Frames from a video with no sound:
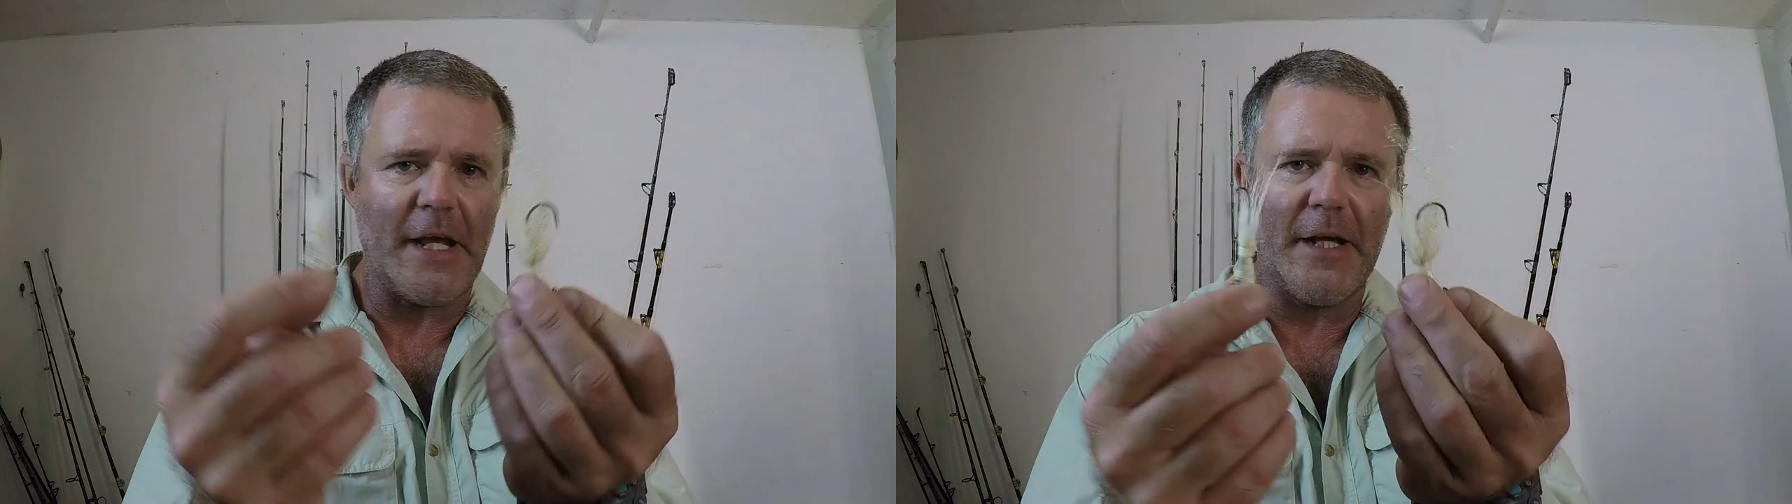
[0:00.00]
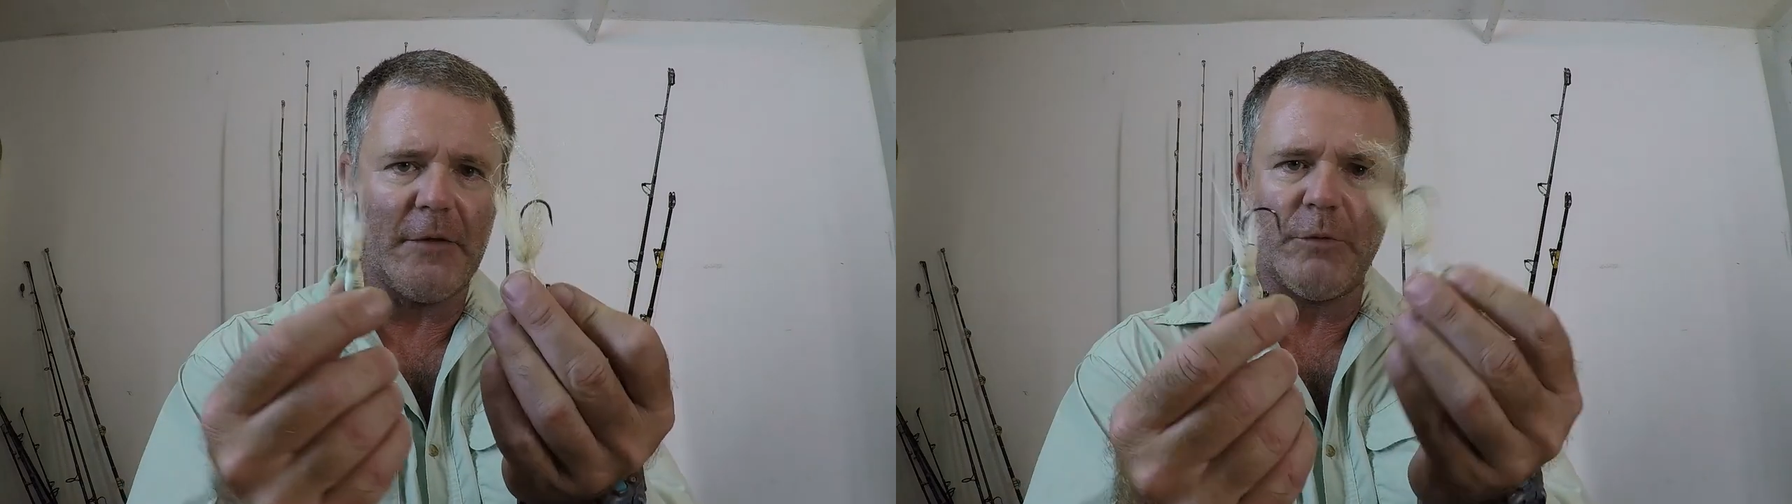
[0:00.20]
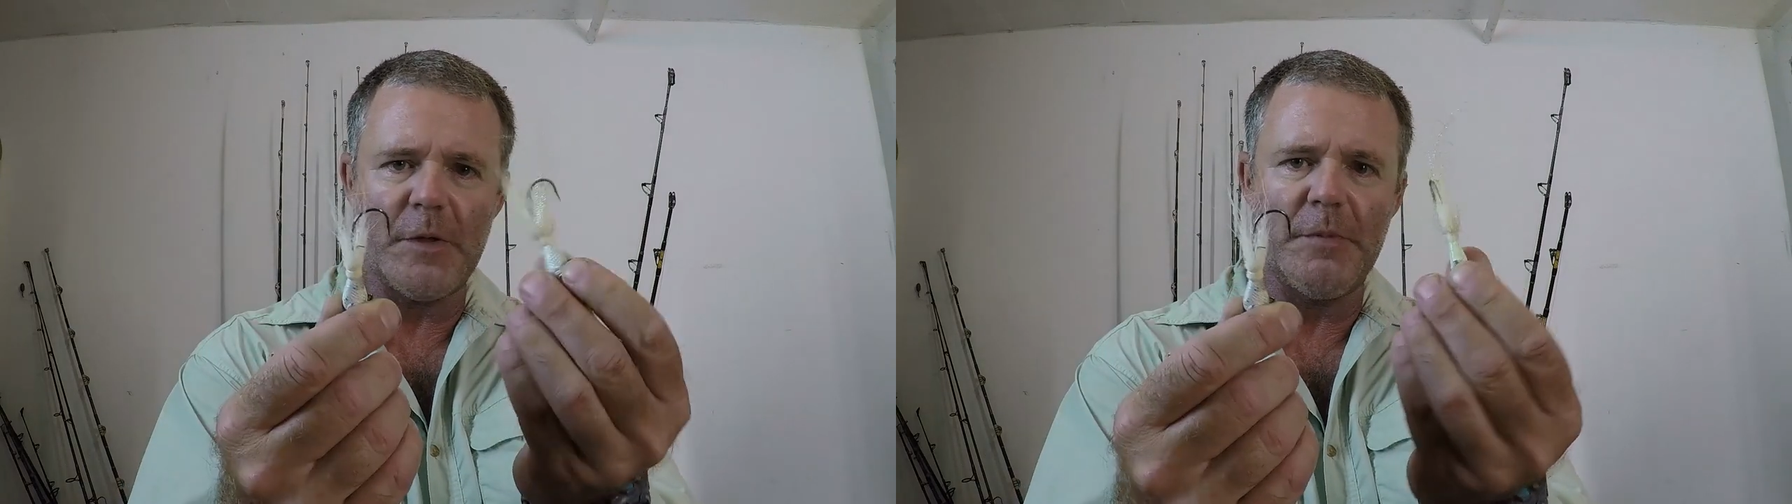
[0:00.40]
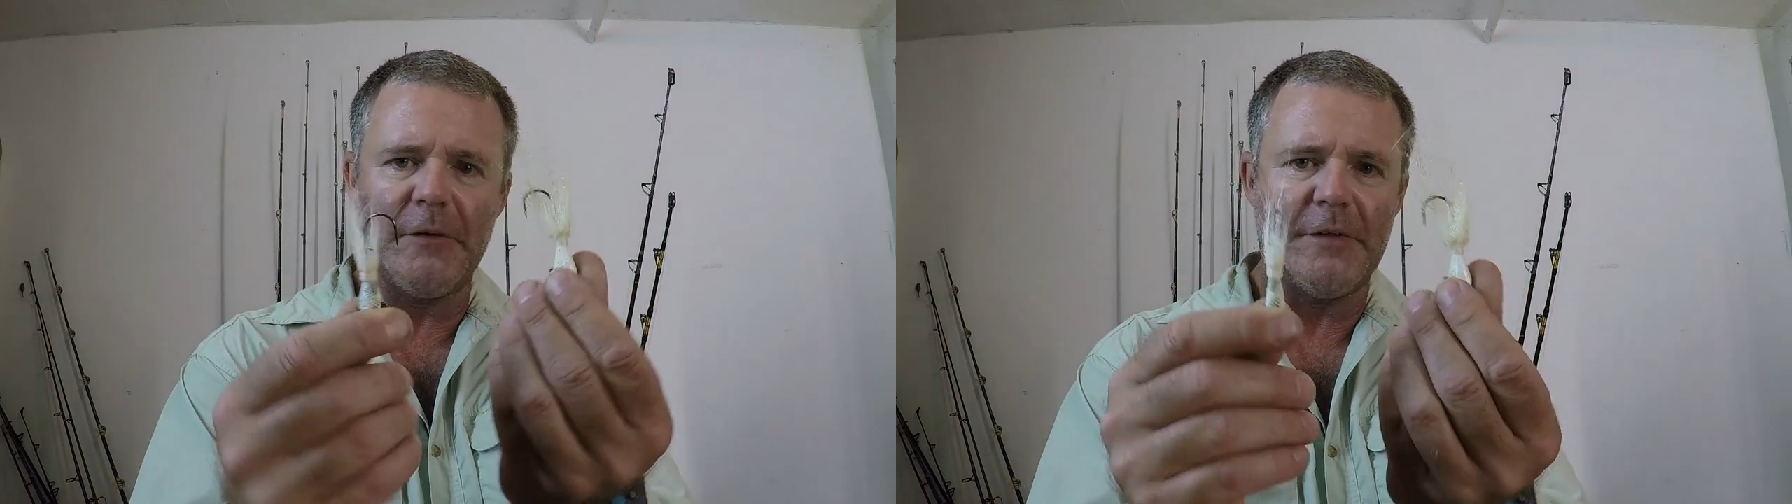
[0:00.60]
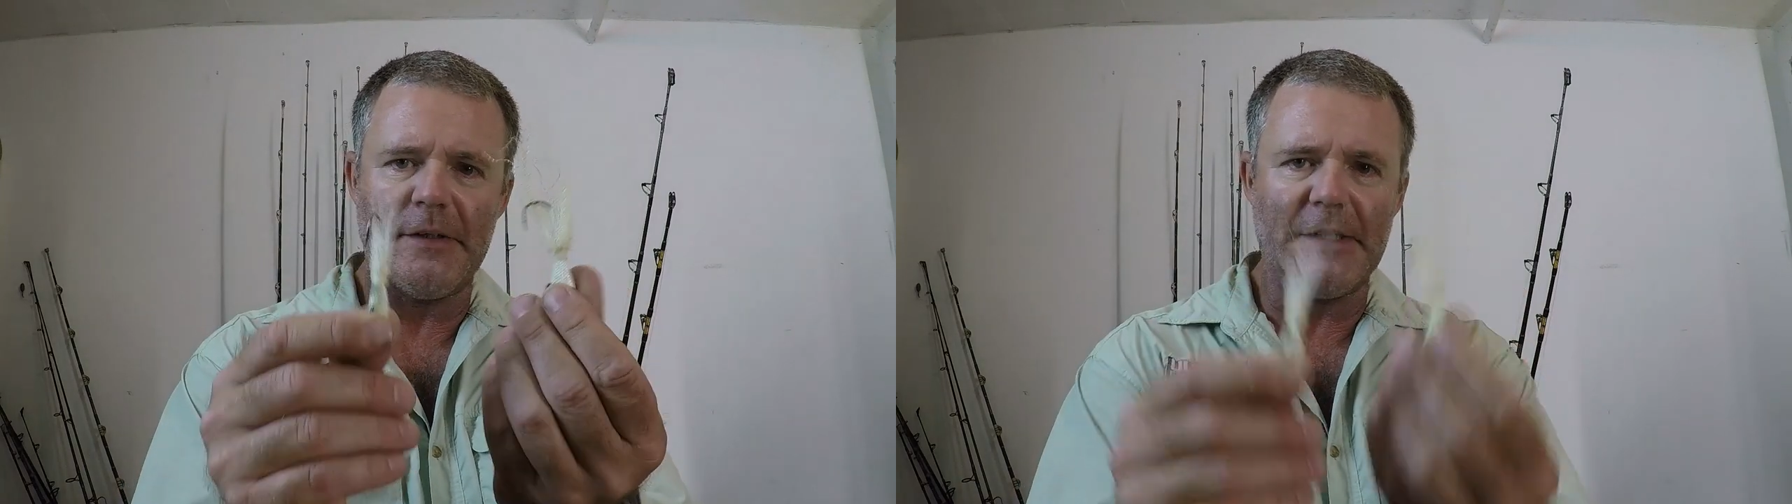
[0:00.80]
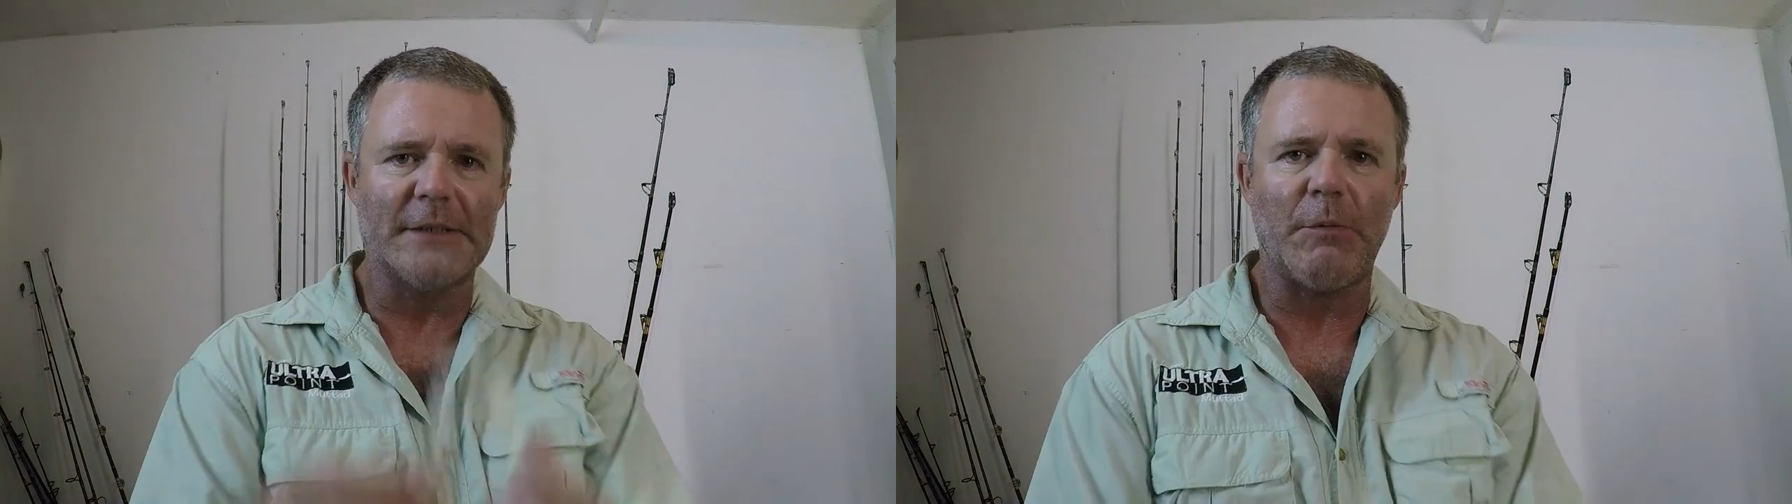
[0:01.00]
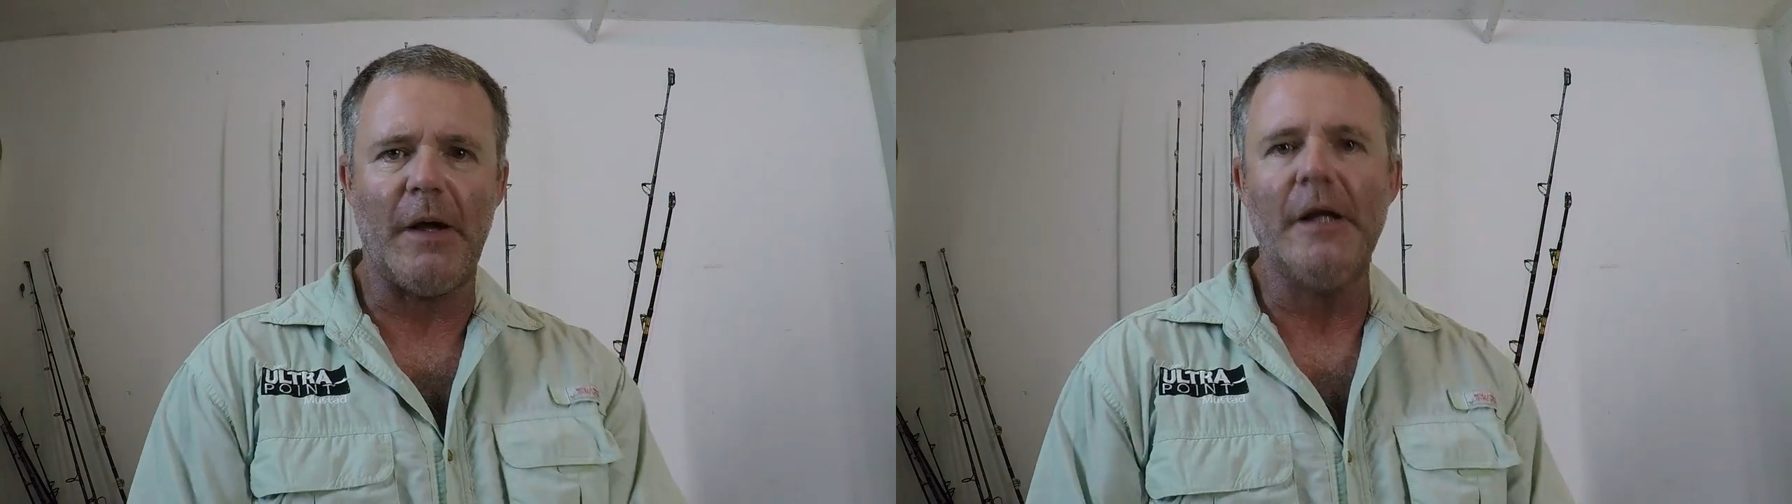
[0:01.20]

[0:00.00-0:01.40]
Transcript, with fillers: and rebuild it this way.